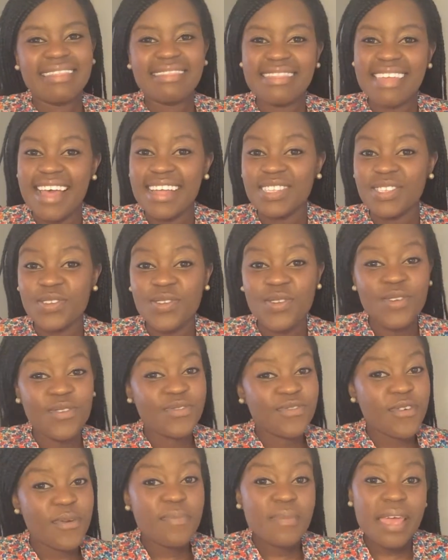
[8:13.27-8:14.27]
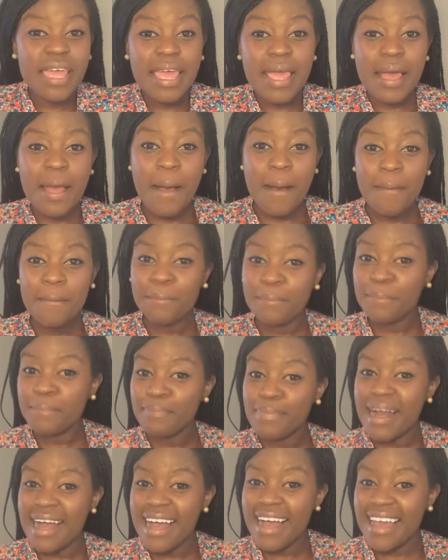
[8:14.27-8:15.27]
That's all from me.
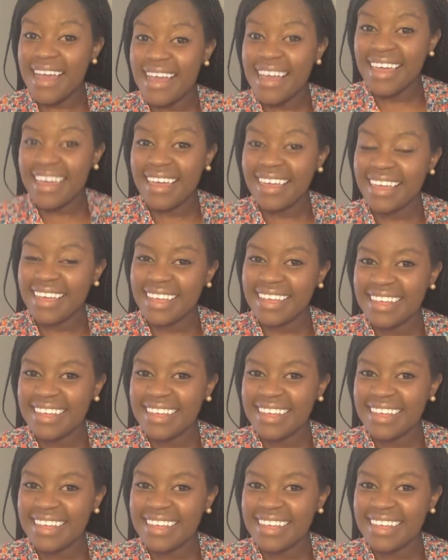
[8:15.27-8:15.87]
Bye.